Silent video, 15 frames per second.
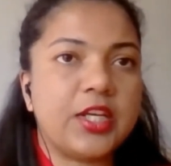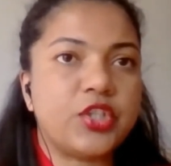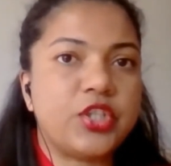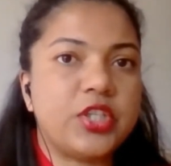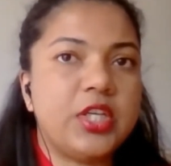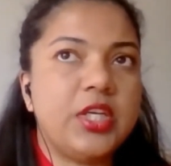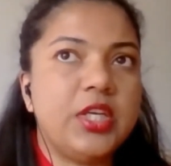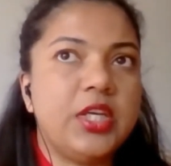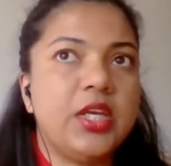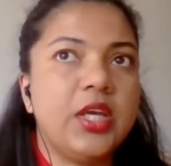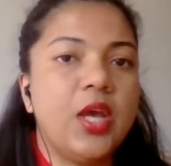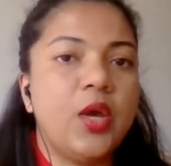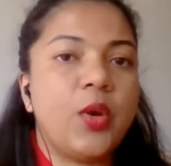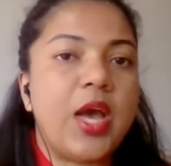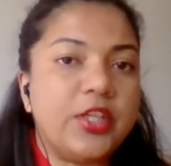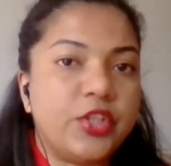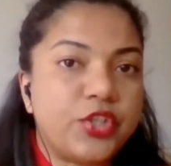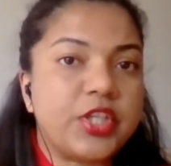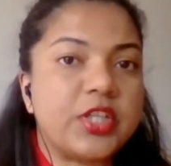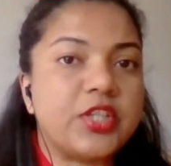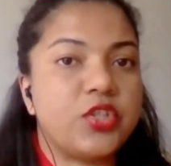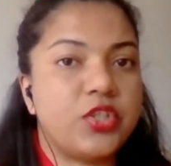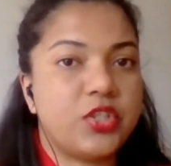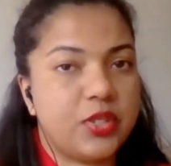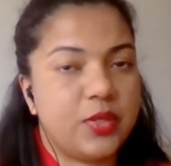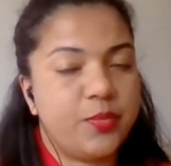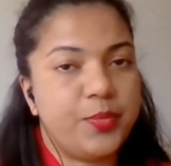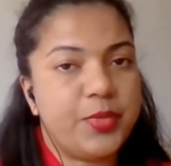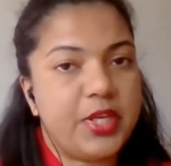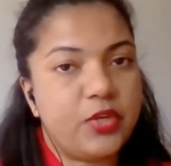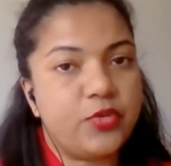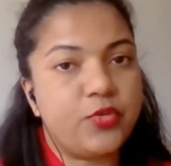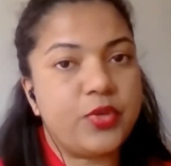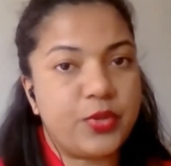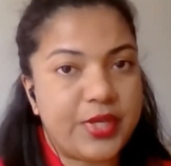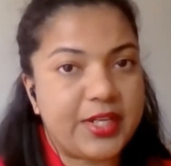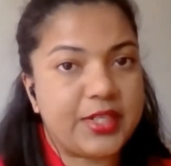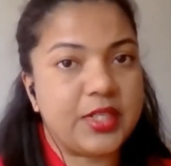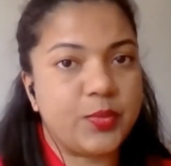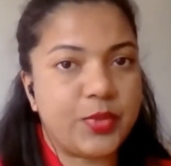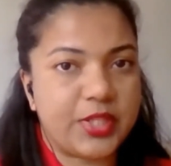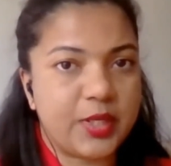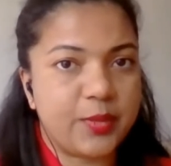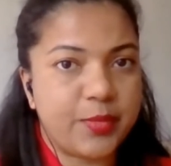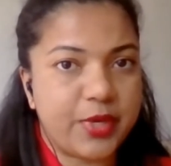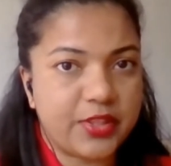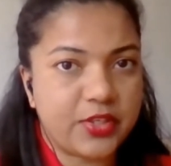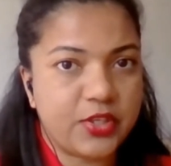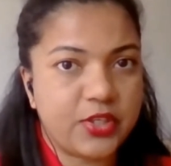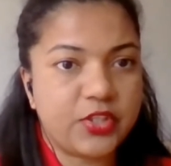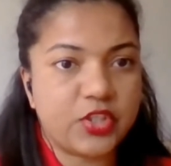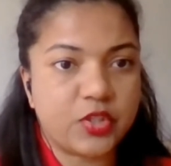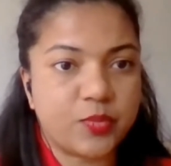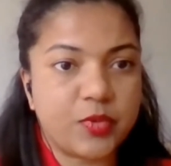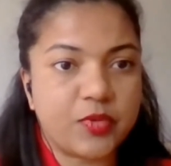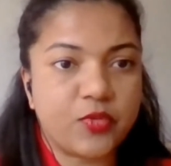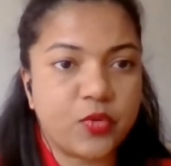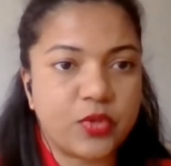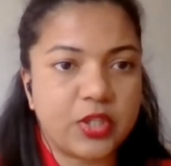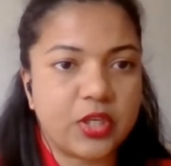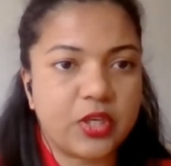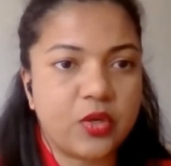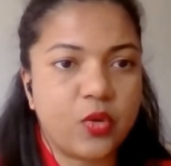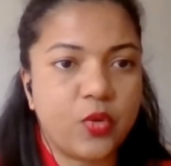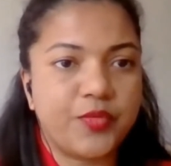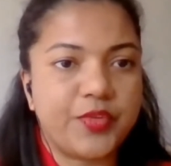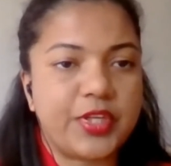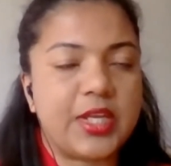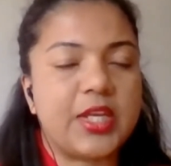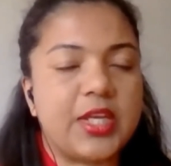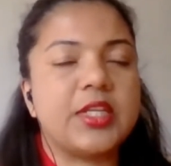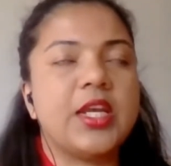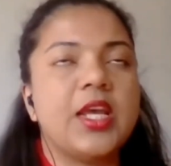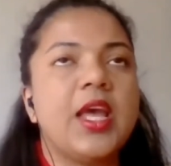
she had just been reunited with her mother just before the COVID hit.